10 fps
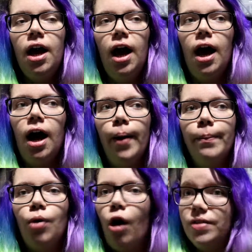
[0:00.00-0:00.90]

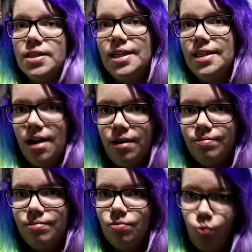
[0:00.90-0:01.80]
Obviously it didn't
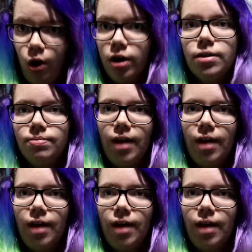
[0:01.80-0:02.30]
work,